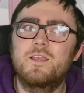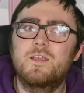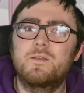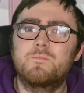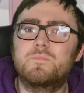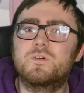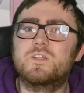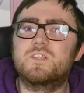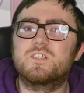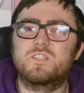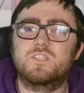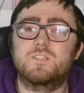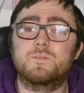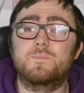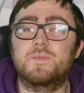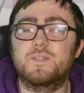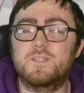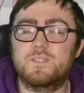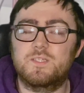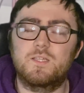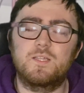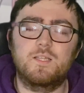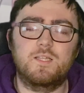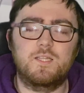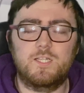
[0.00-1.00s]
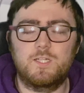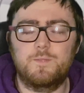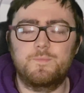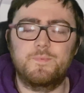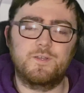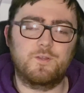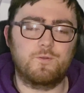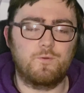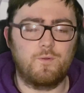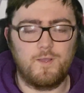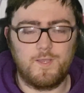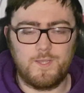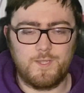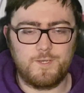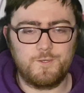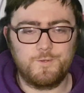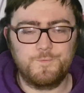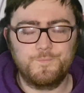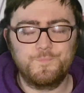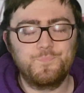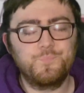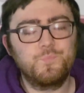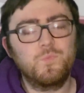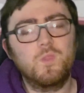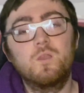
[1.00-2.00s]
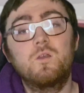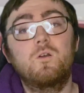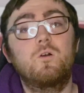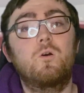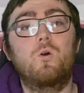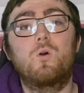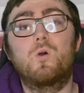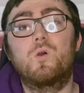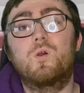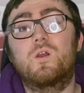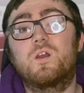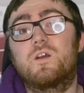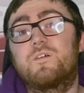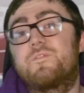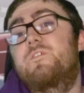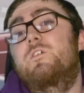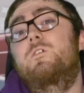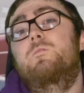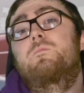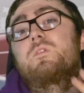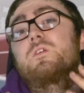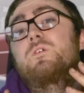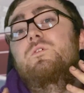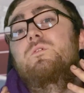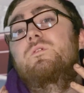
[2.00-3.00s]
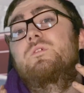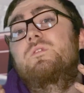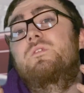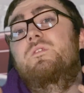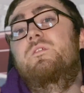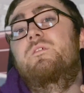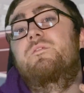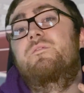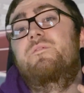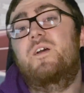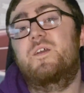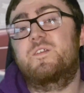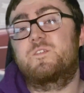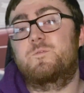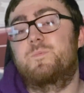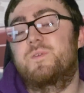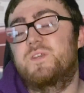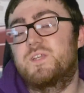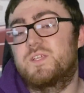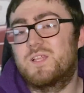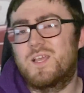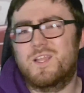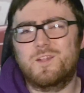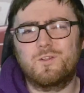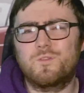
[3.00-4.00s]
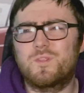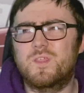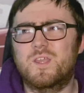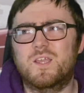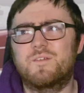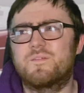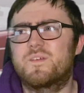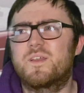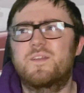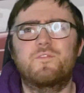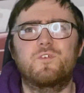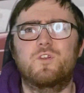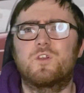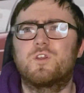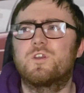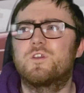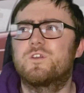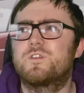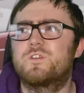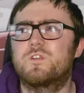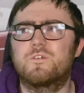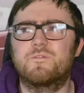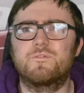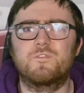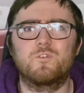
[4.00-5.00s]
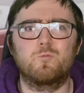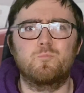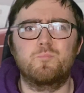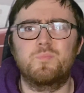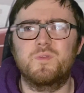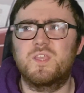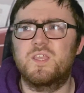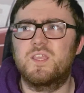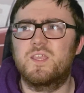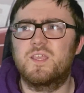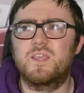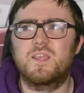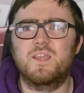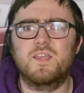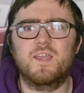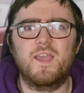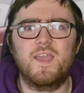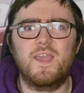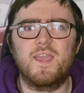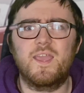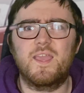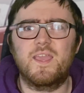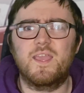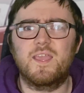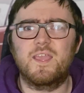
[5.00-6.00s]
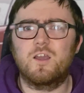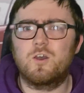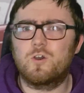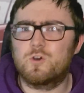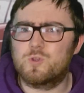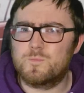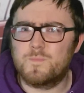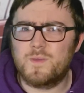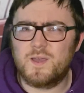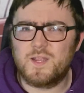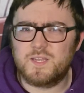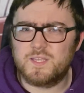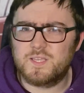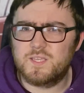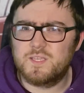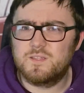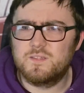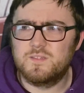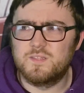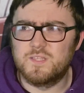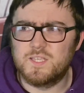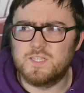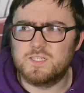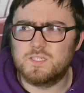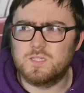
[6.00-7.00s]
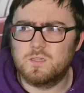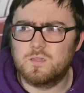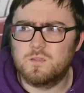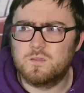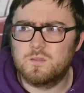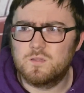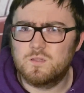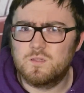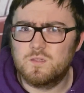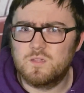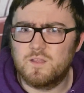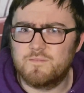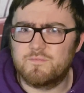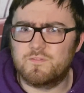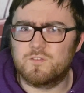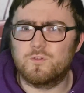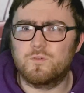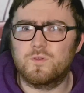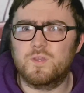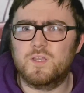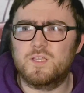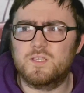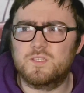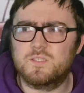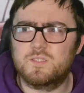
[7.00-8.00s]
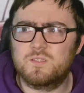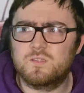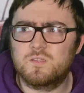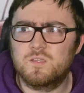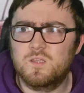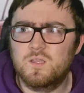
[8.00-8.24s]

but it just makes it a little bit quieter, or a full-blown 5-speed. I don't think I've ever heard of there being a automatic diesel. If there is,